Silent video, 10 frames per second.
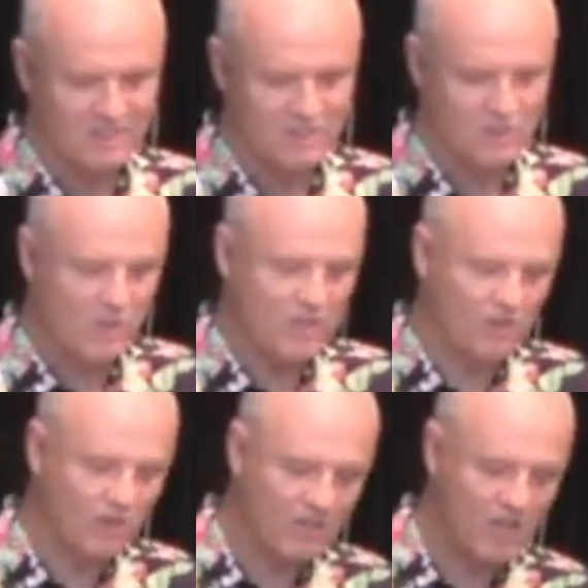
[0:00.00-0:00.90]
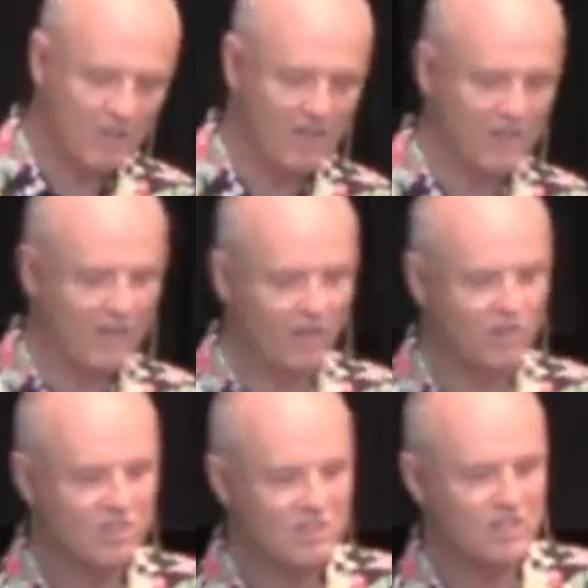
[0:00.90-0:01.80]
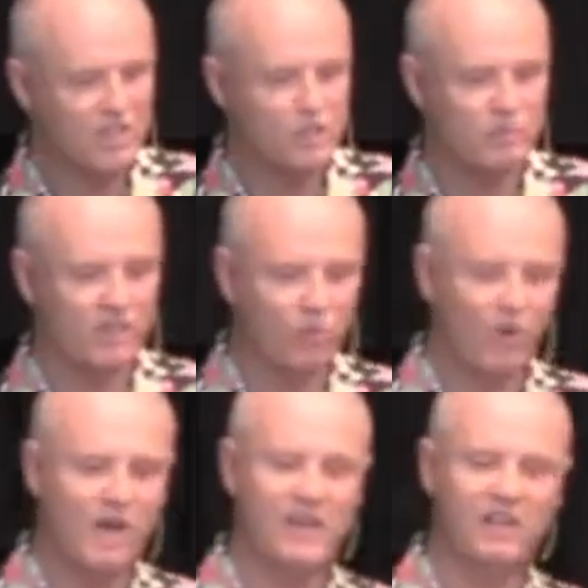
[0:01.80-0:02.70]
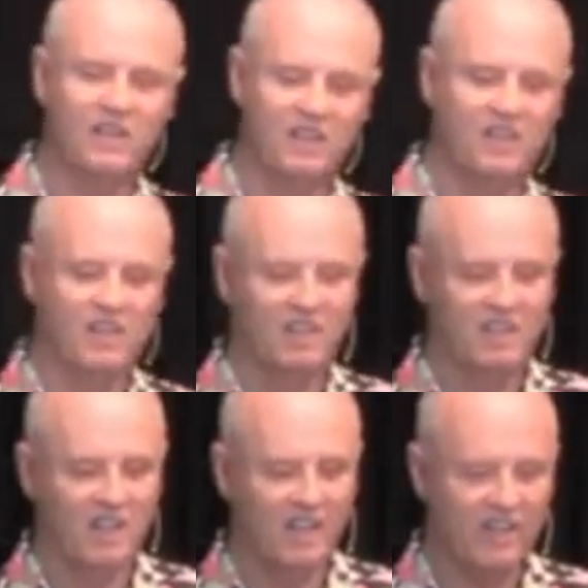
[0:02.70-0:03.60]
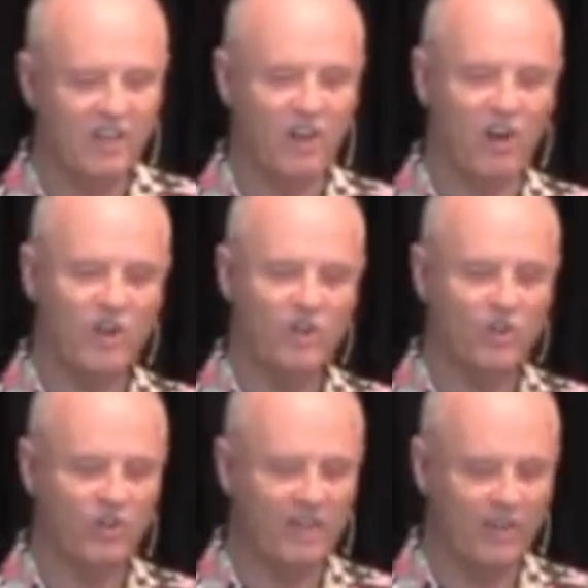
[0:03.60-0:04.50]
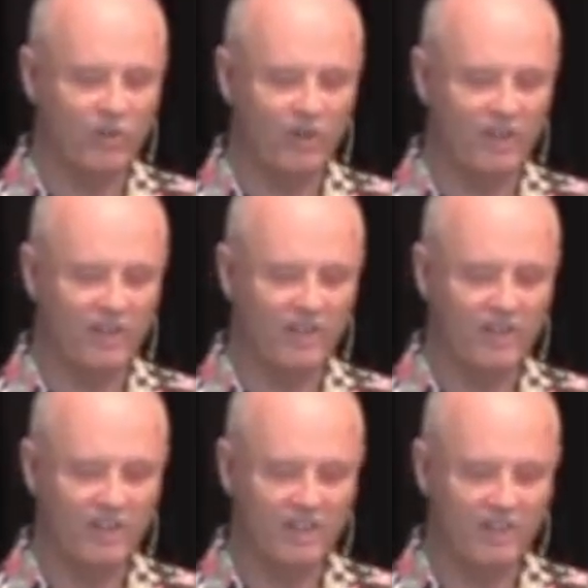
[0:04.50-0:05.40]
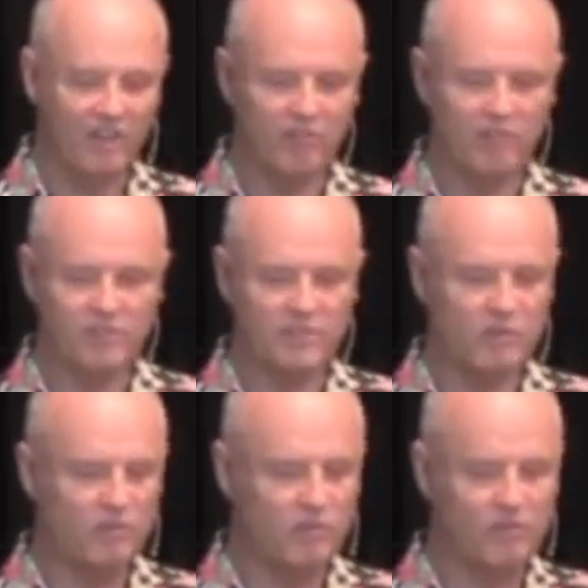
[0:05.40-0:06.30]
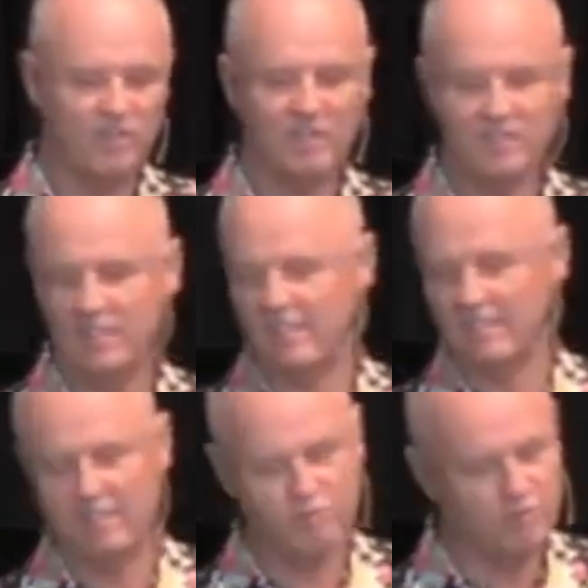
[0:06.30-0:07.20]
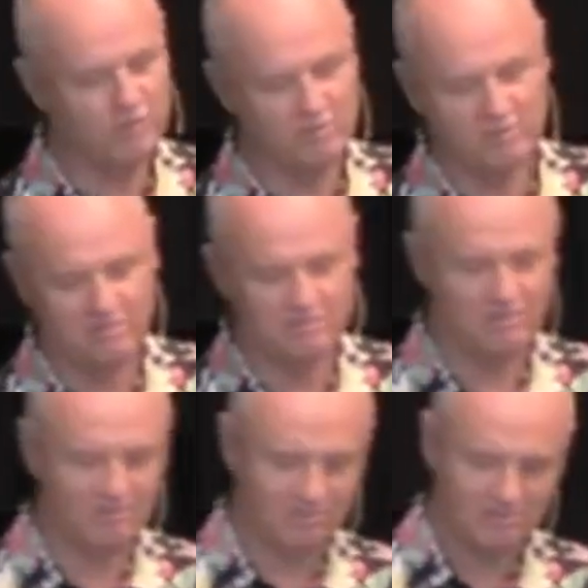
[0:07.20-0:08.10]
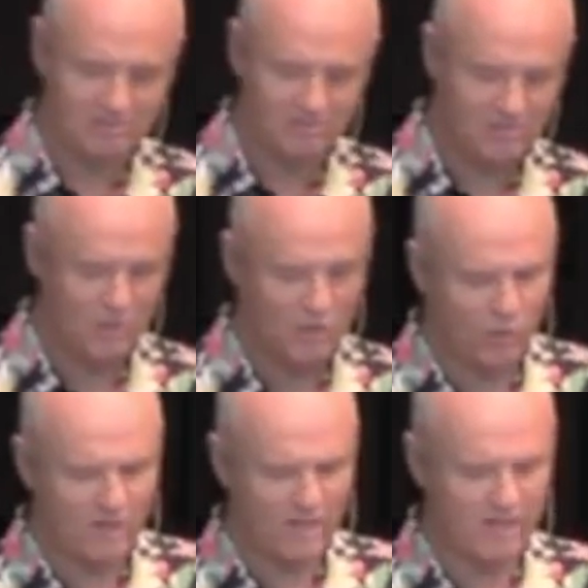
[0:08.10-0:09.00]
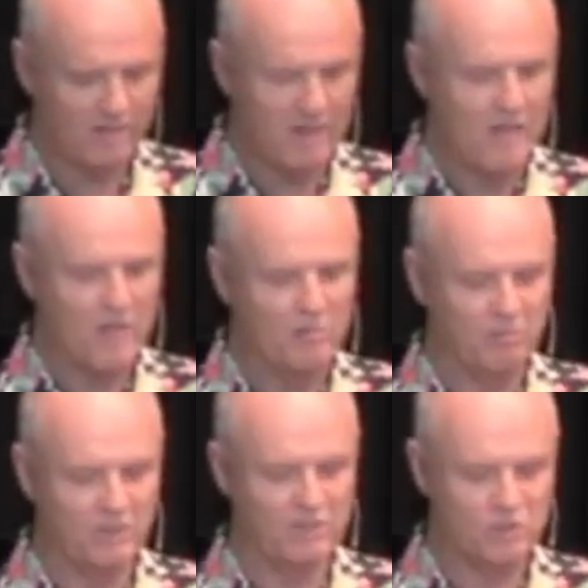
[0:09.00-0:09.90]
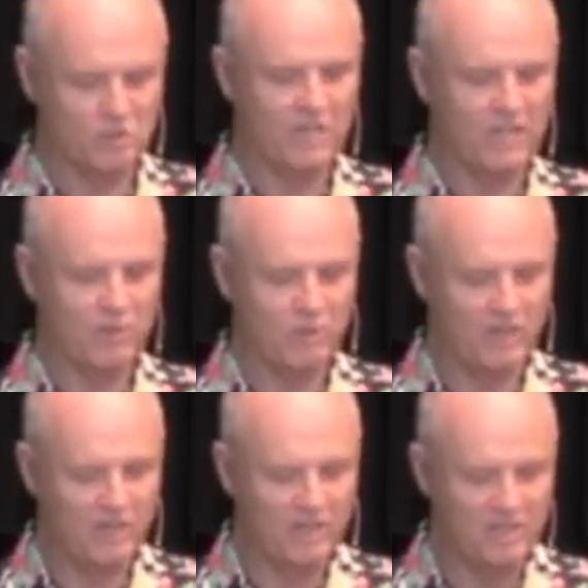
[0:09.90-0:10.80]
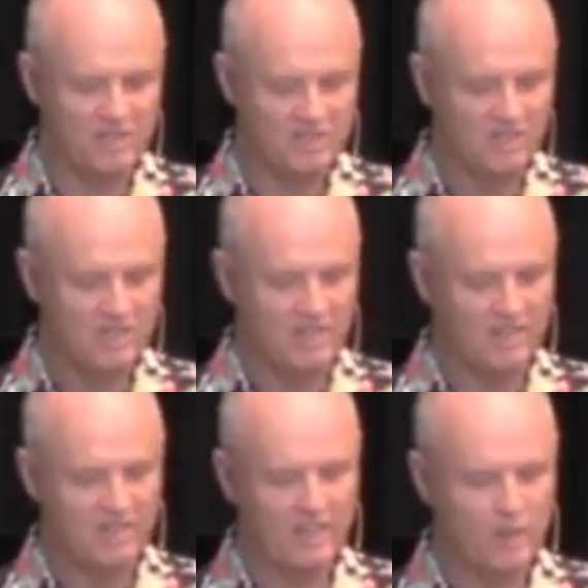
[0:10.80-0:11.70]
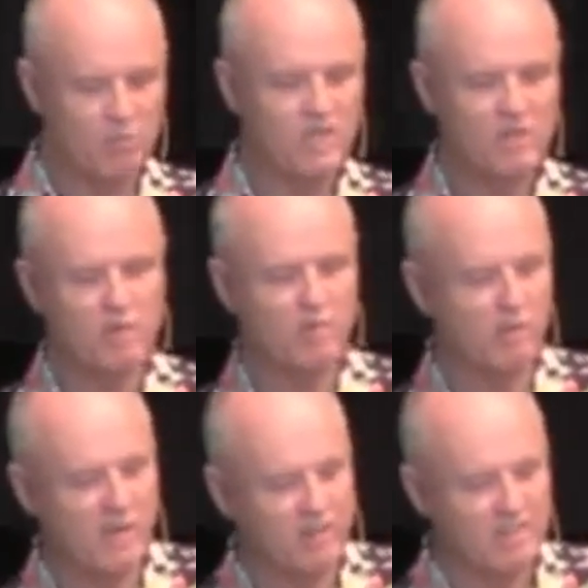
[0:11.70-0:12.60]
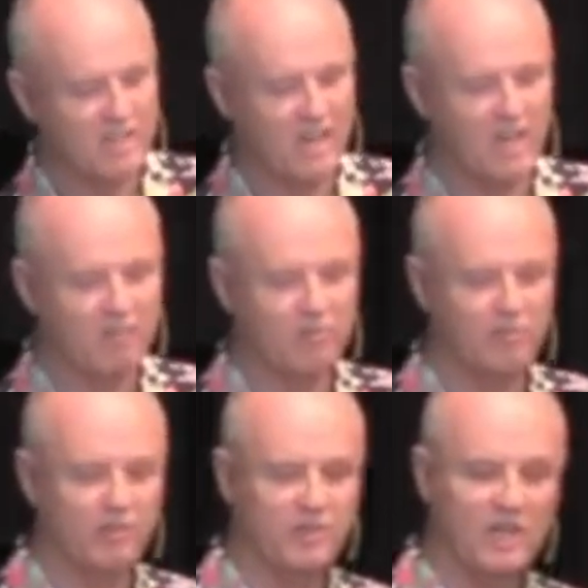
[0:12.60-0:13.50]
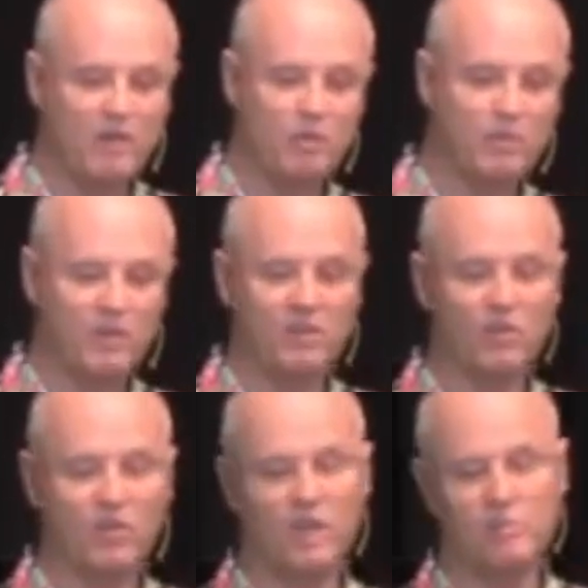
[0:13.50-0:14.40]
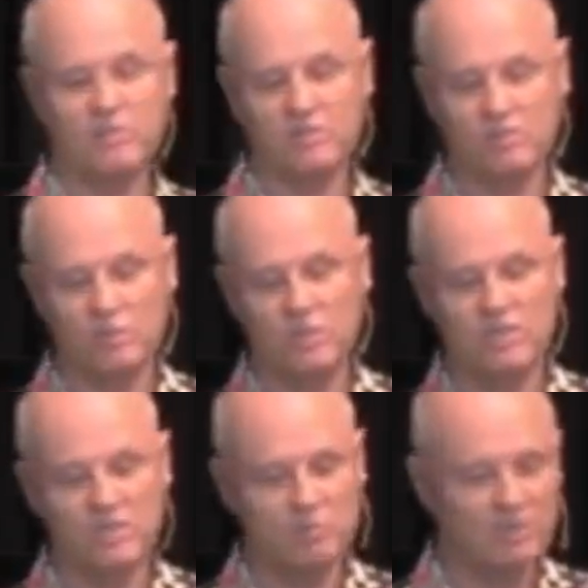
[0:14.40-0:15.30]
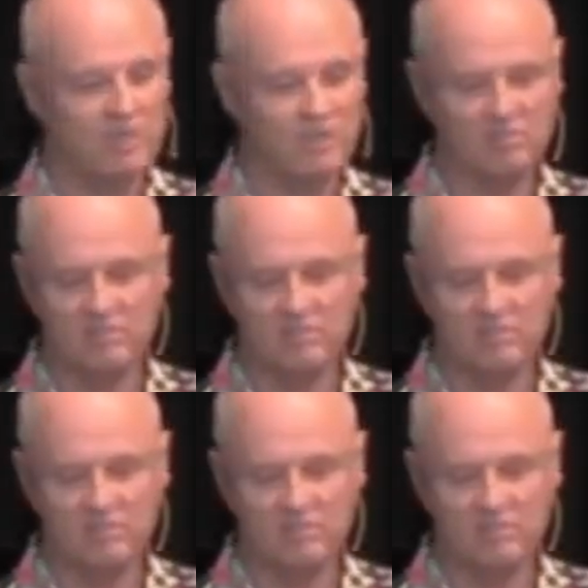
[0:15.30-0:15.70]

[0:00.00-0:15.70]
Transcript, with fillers: So I had to look it up. How, how long does it take to make wine? And in an article that I read, you know, if, if some of you have done it and done it different, okay. But this is what I read that, it, that a minimum amount of time, from the time you pick the grapes and squeeze them and, and